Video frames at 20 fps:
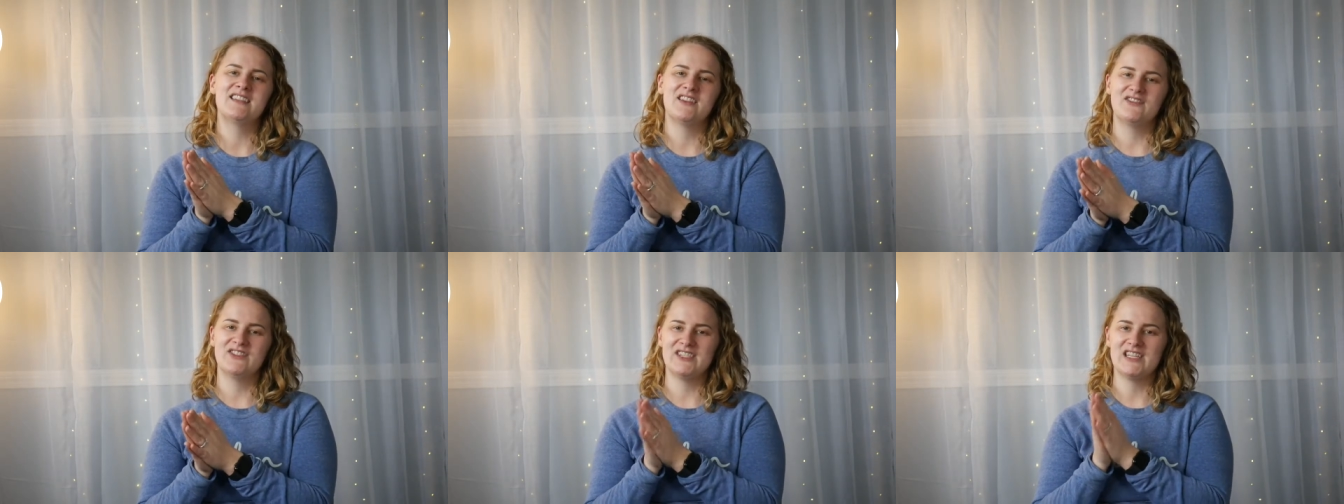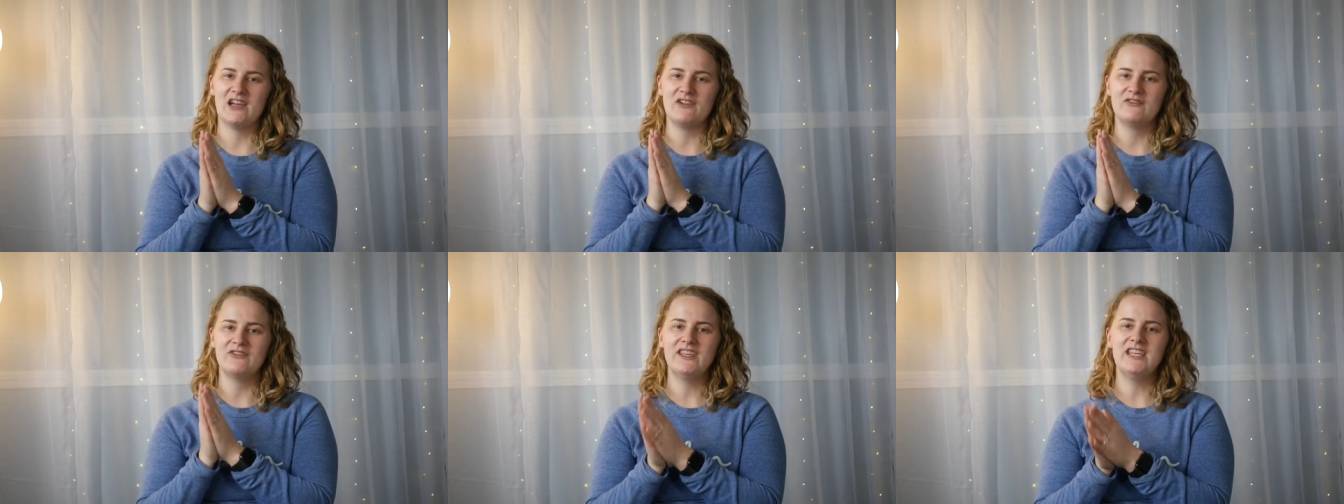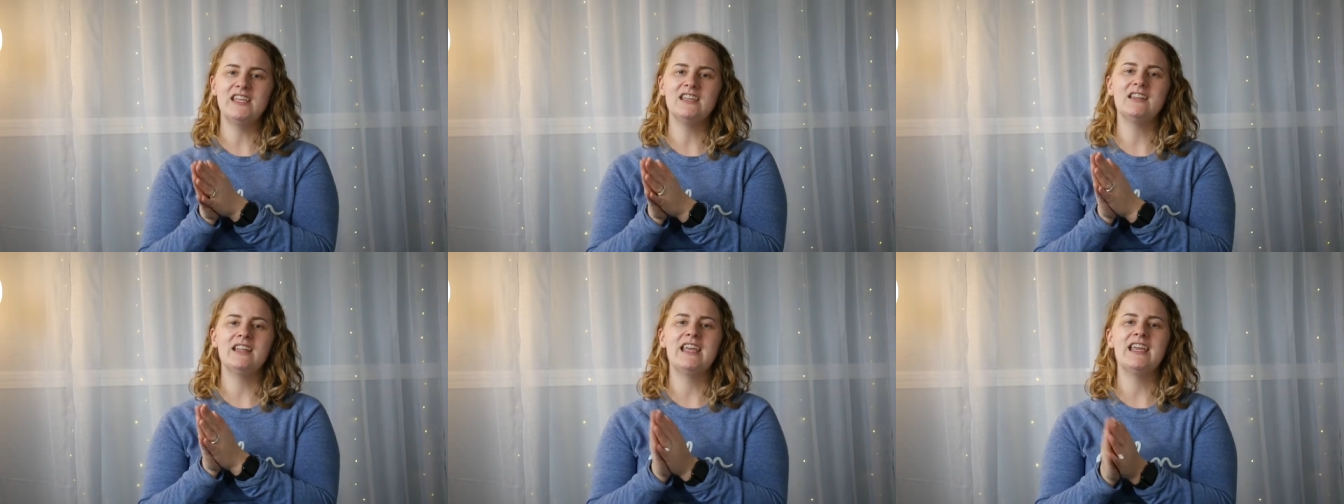of
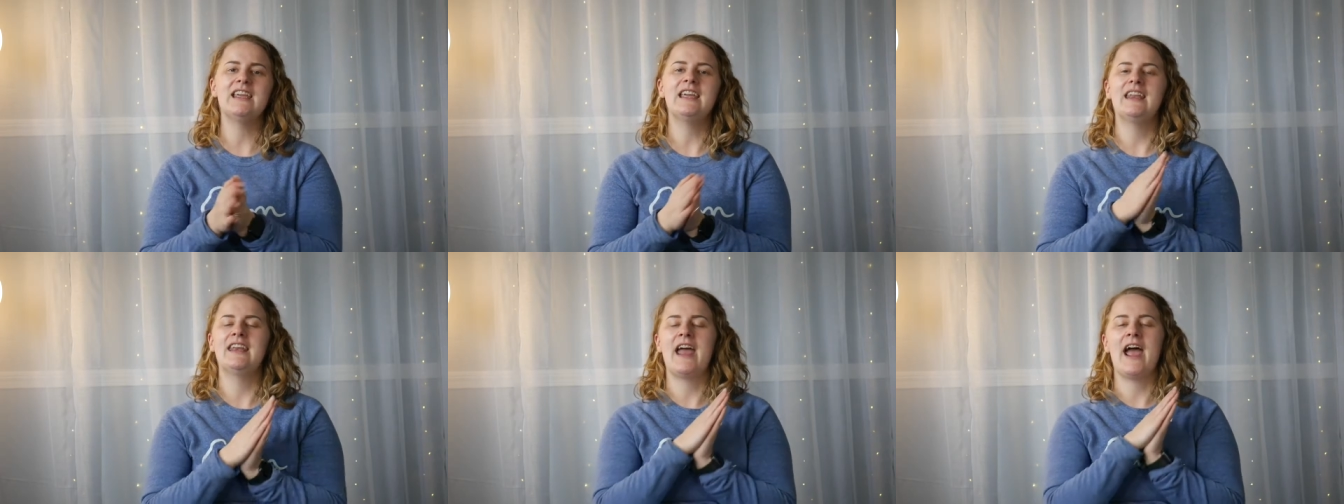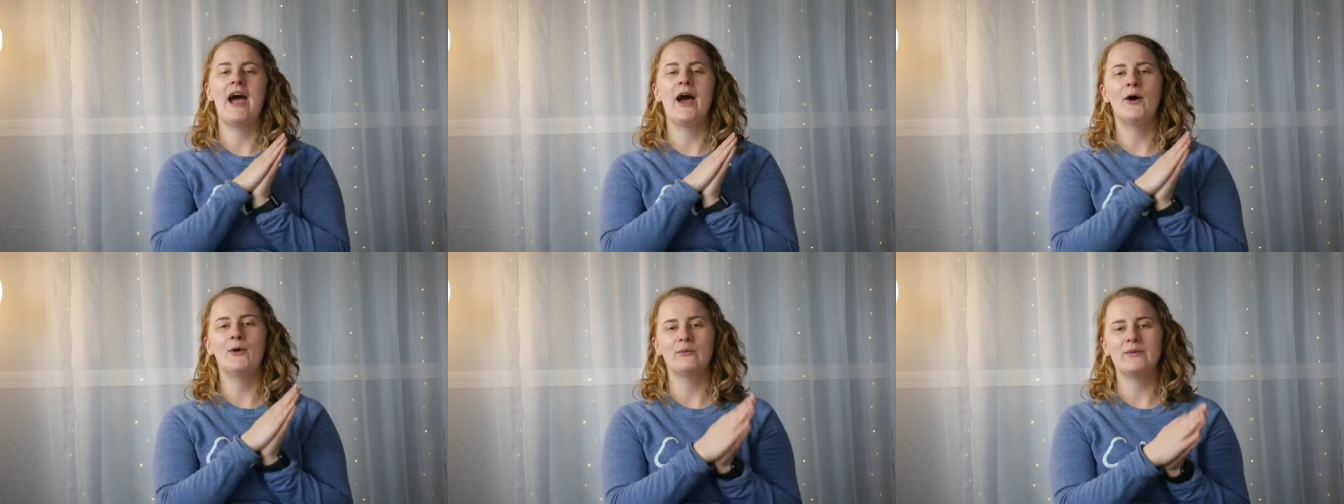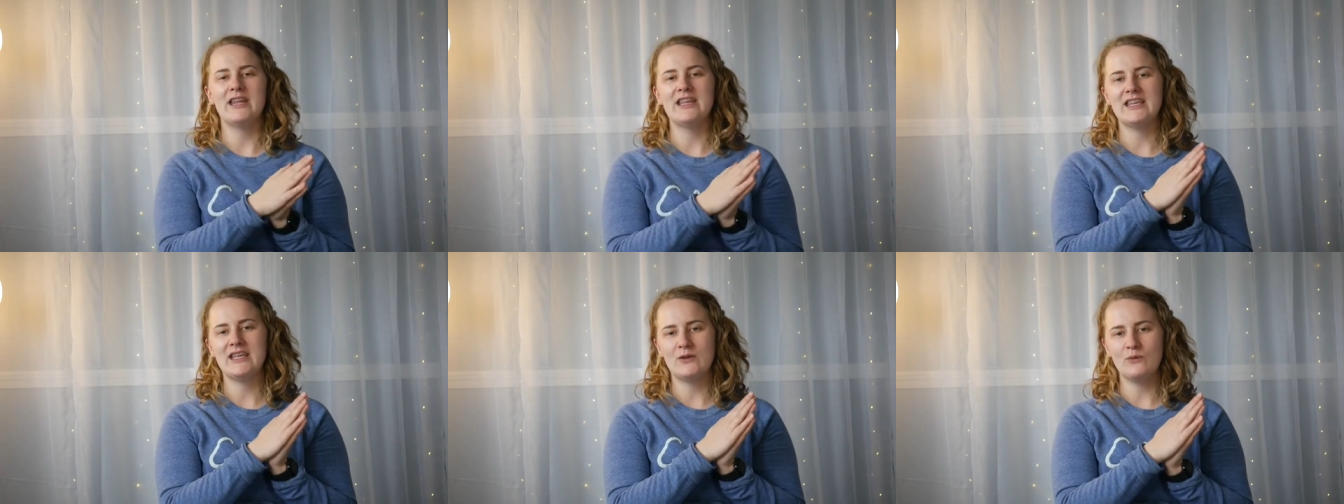self-healing and how
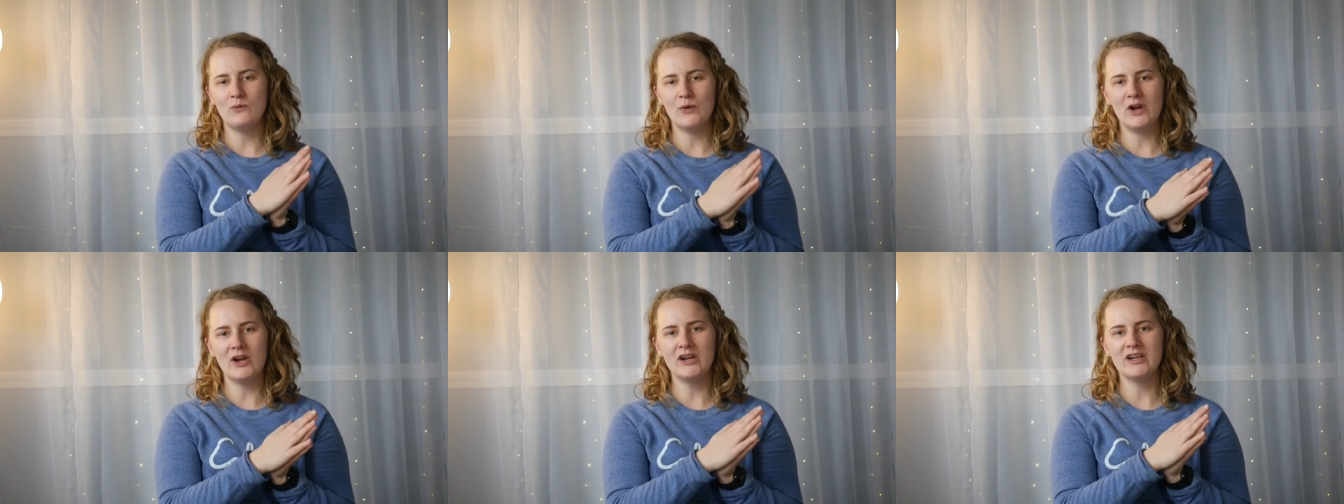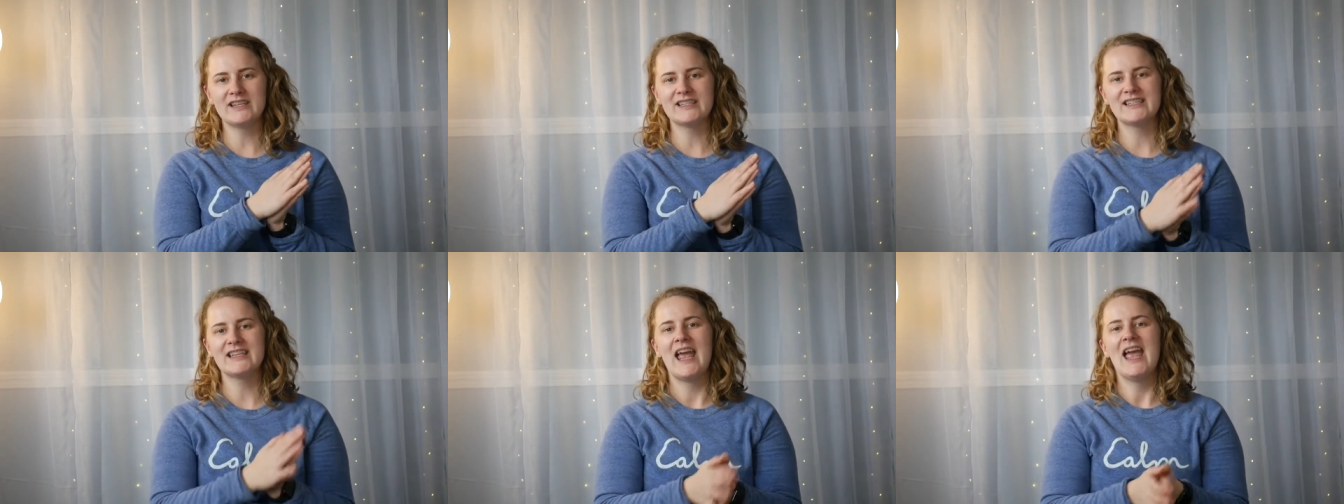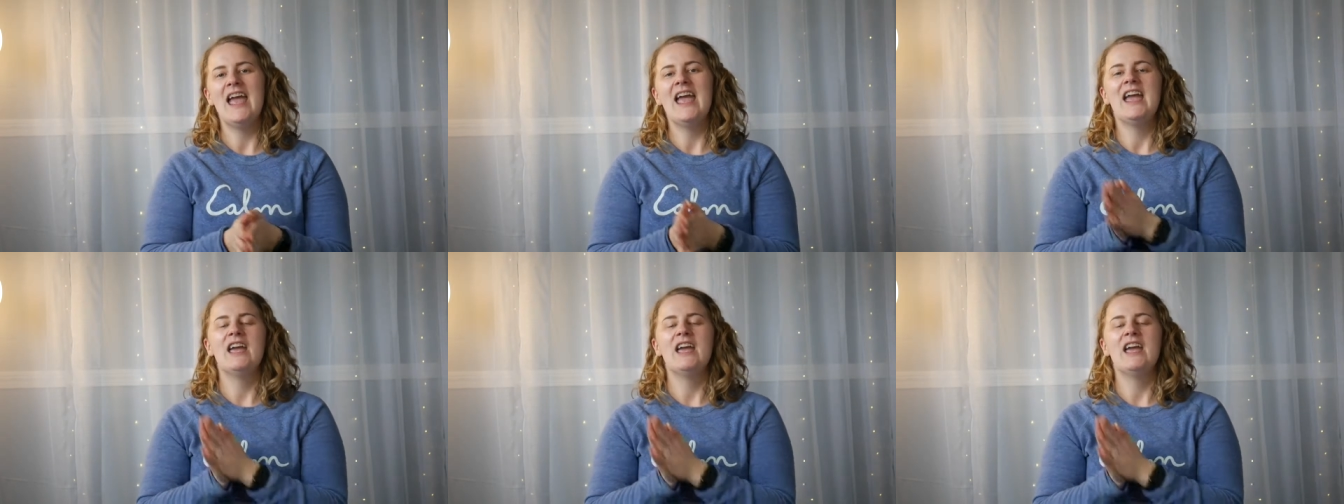Reiki works.